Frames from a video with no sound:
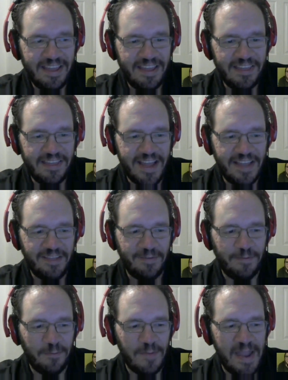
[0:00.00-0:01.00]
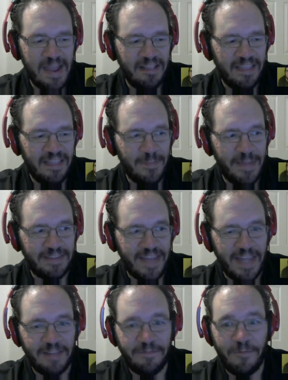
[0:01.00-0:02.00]
is kind of rankling a bit
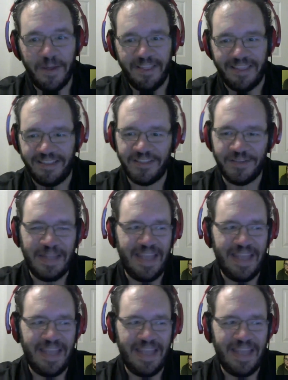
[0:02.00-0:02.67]
at foliage.